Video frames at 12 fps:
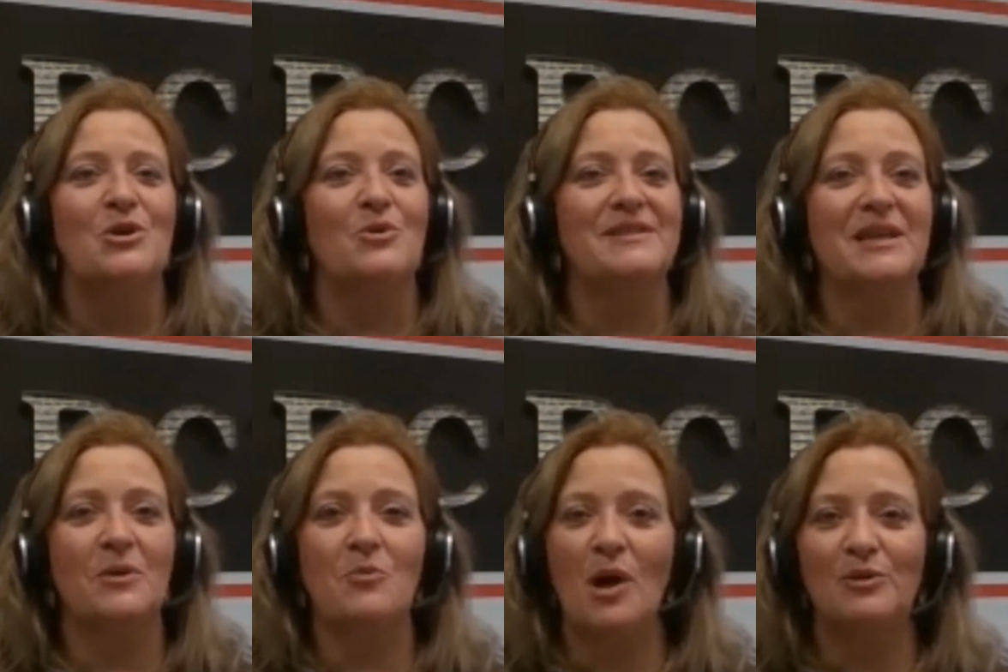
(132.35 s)
who
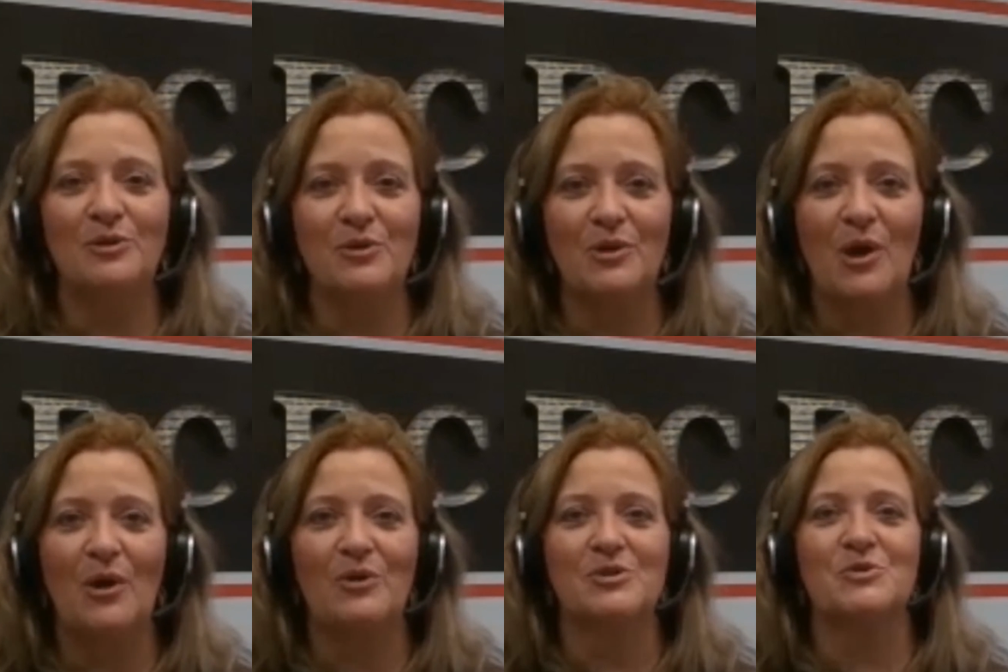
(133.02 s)
is a
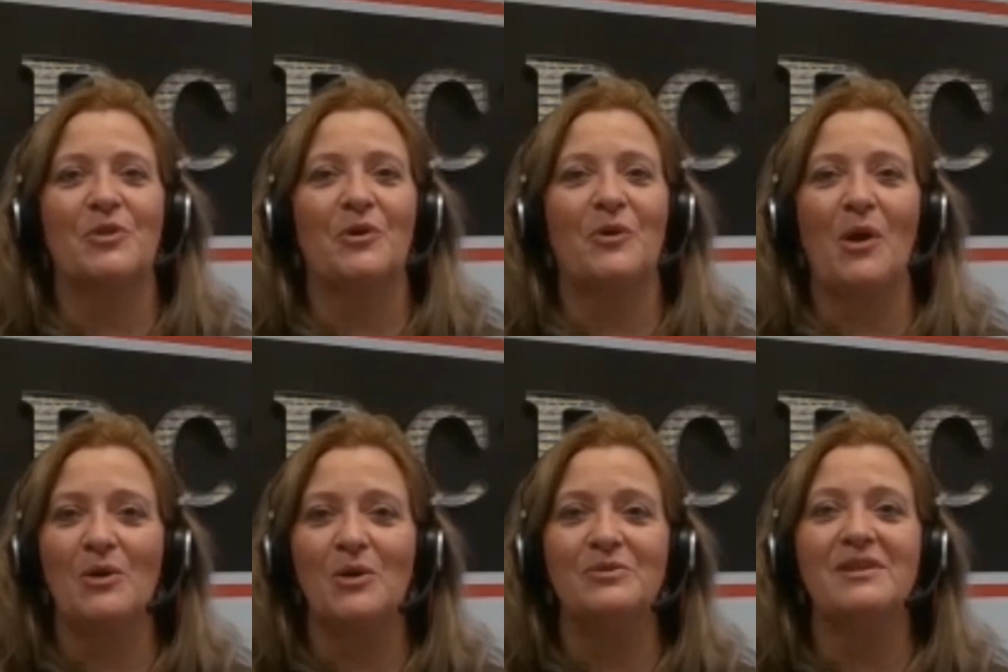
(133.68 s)
well-known host with
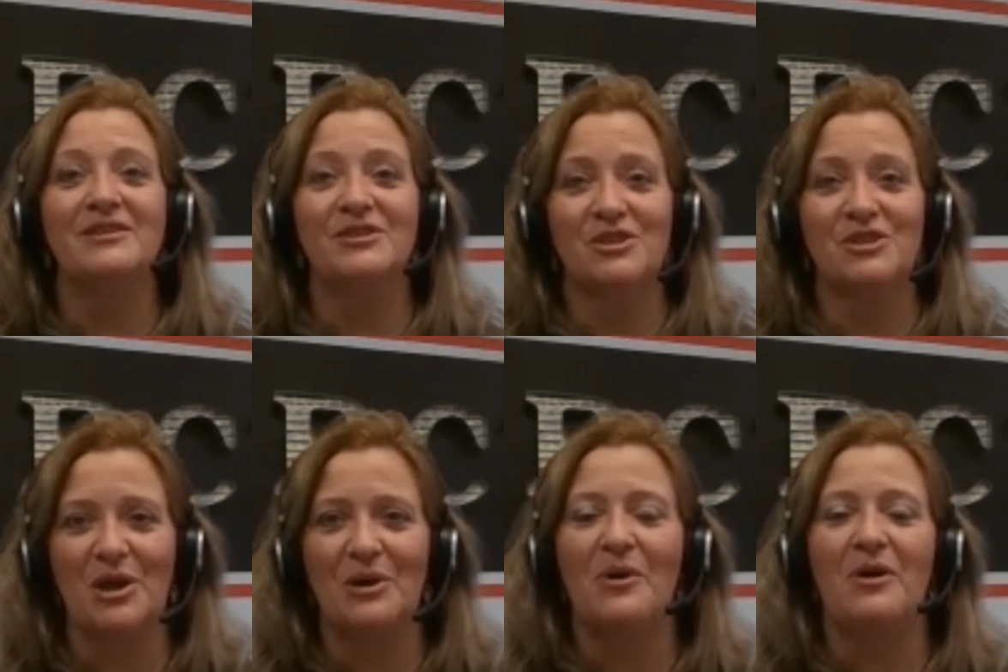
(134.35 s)
her own
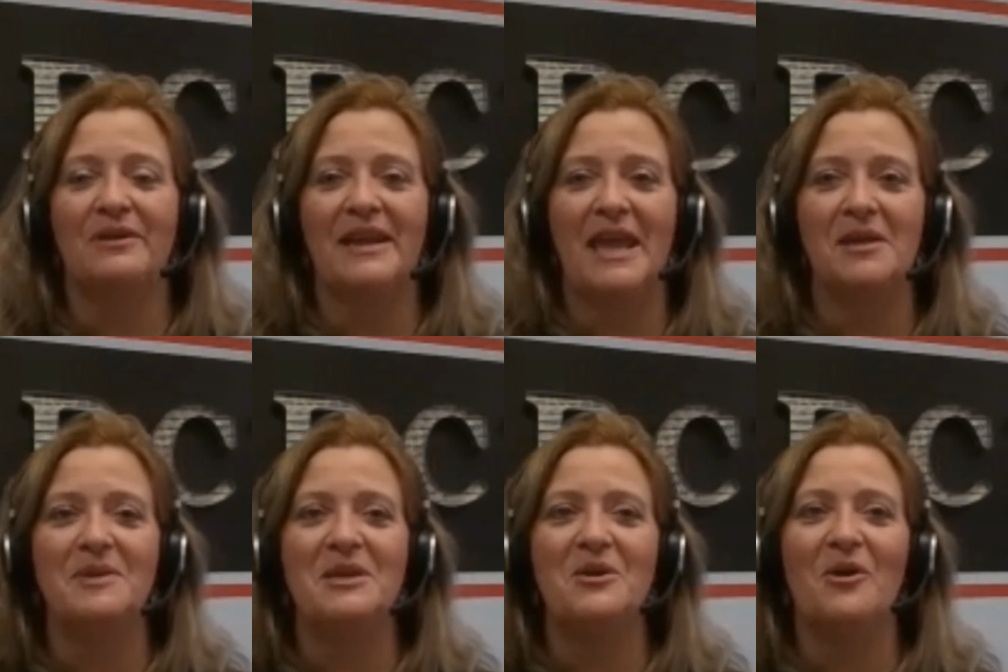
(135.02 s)
show on
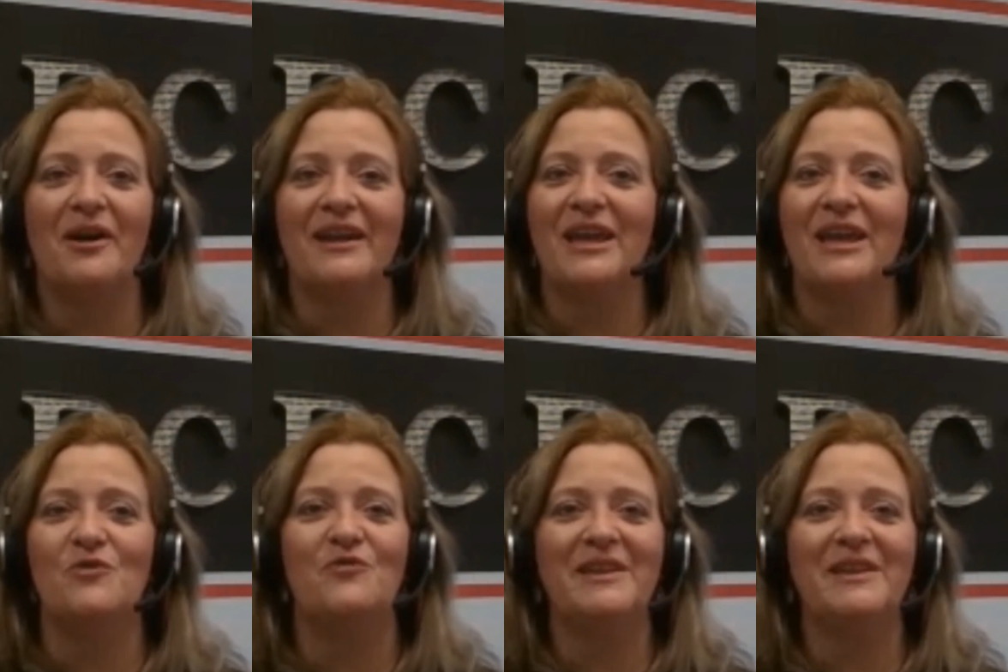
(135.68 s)
NPR.
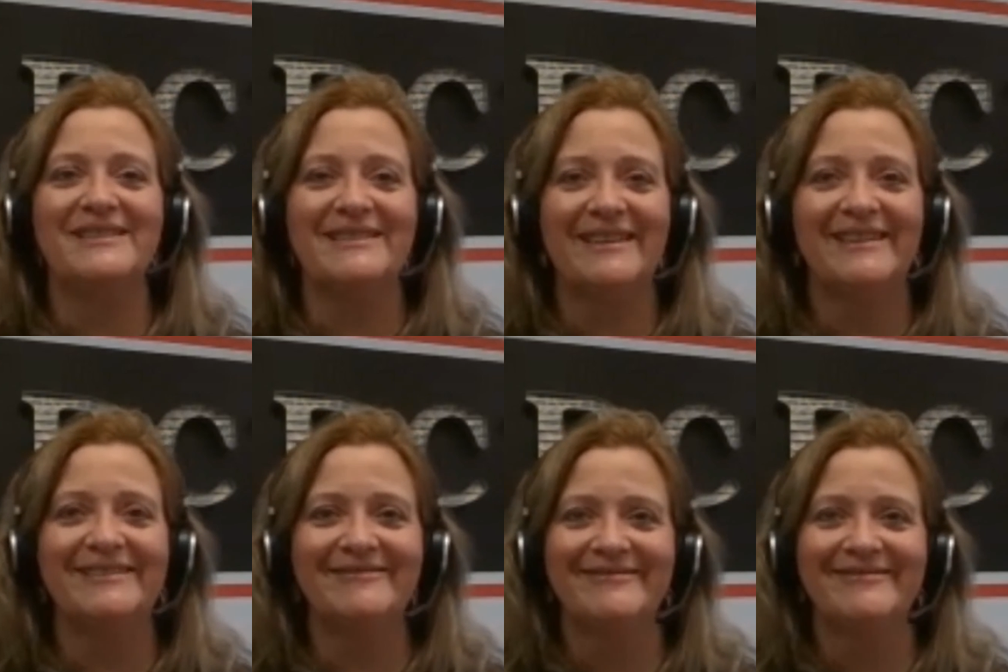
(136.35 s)
Can you fill us
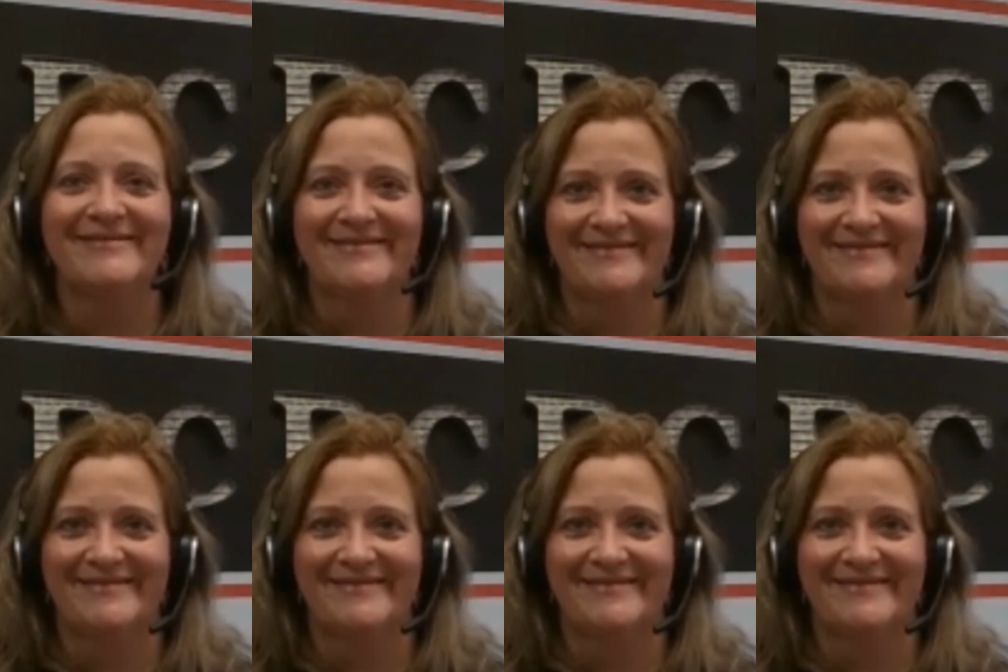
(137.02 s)
in?